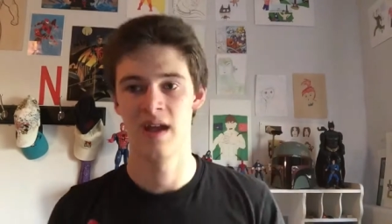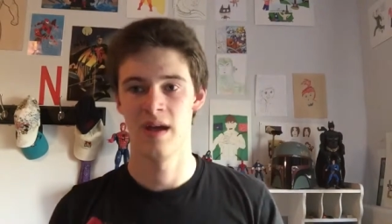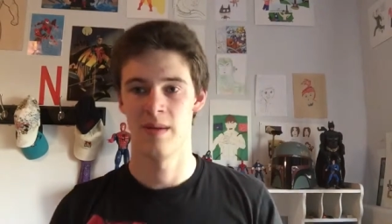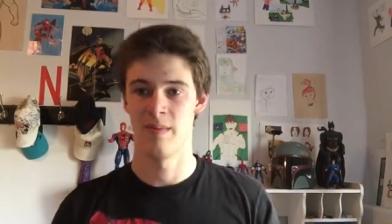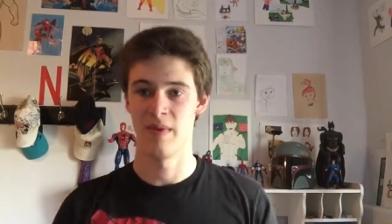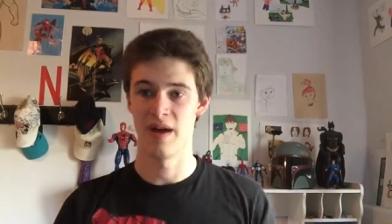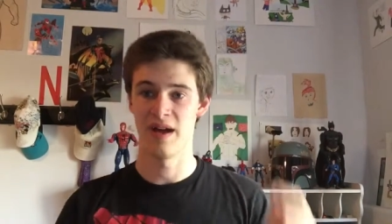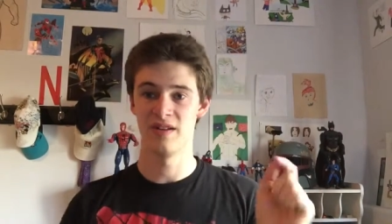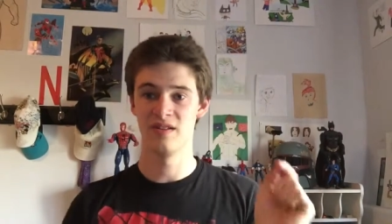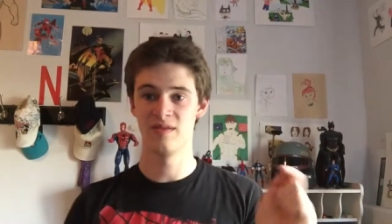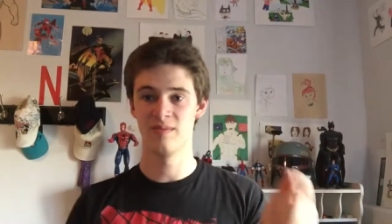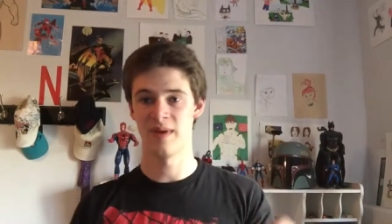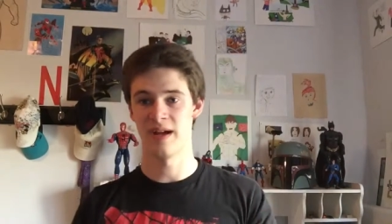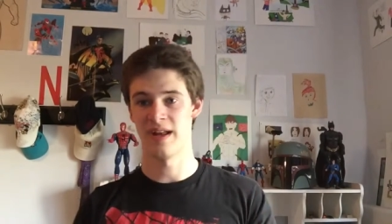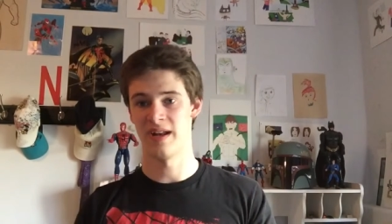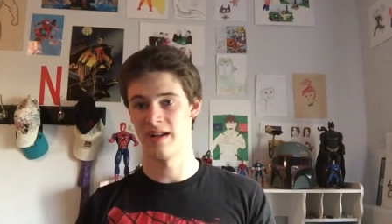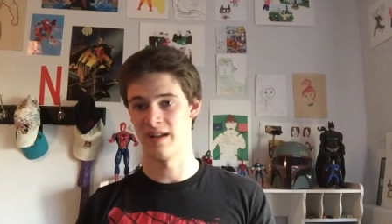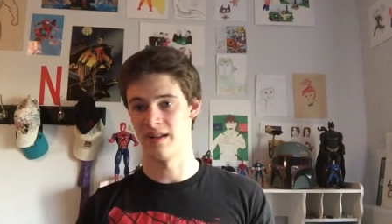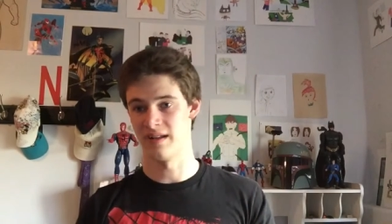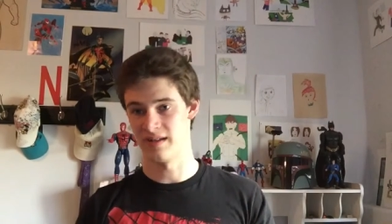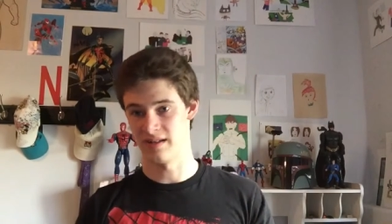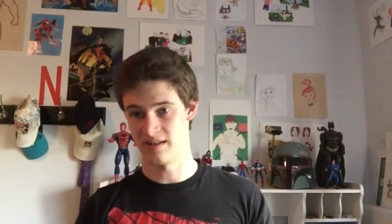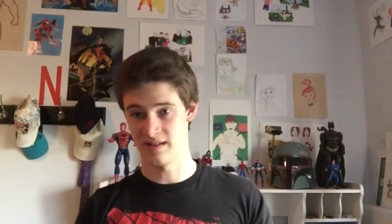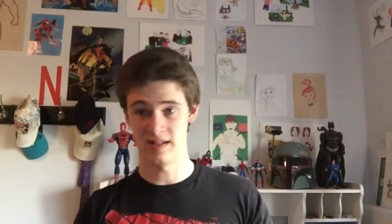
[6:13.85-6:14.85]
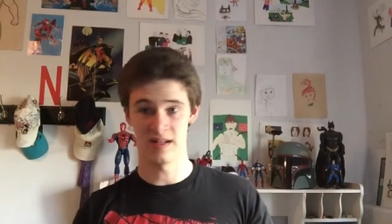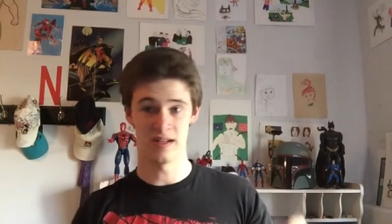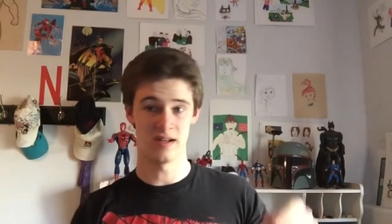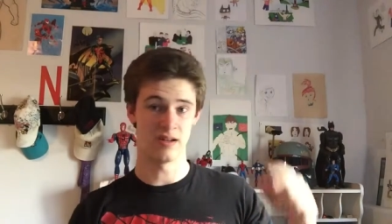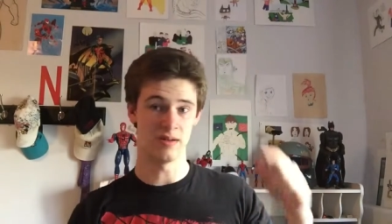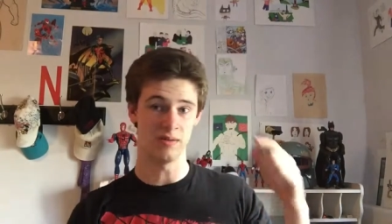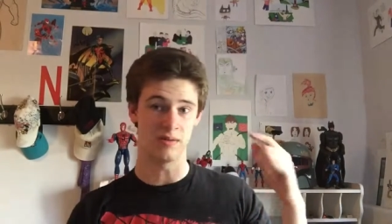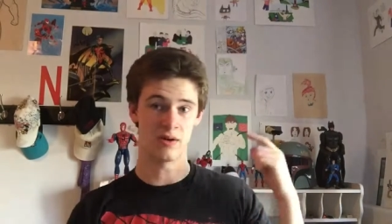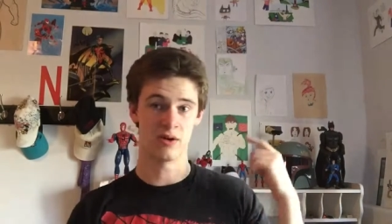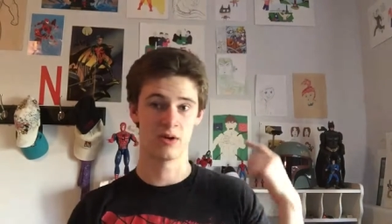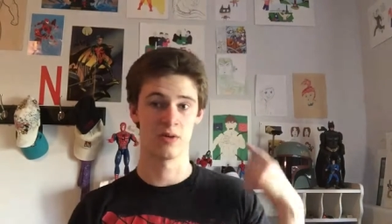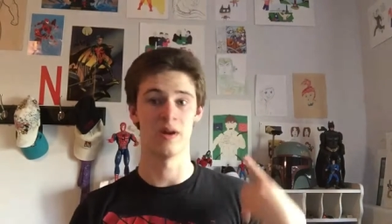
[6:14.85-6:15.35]
Manu Bennett did
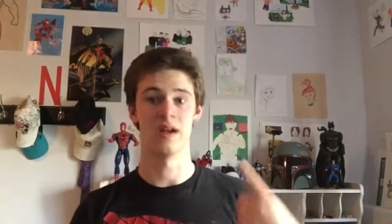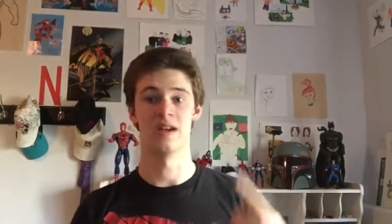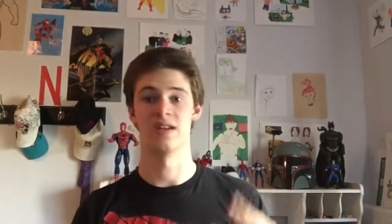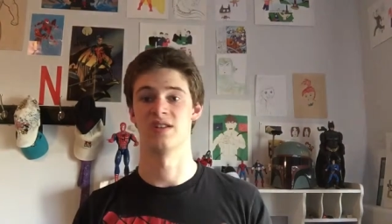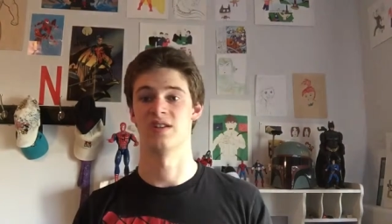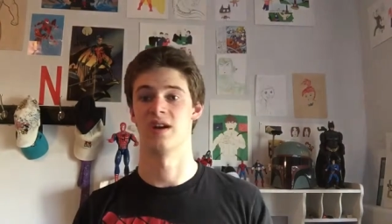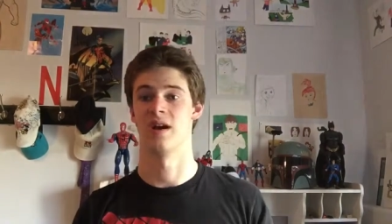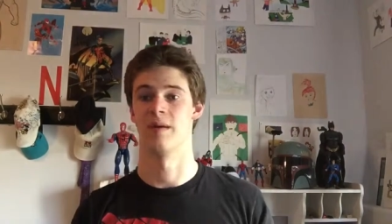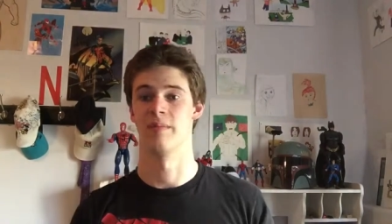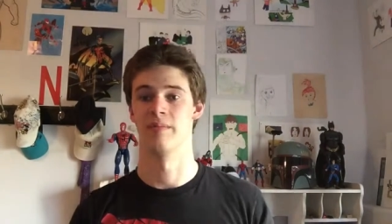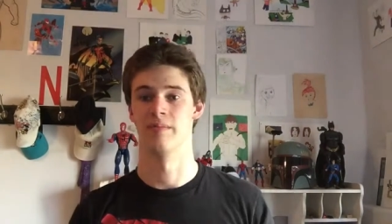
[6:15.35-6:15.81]
a great job.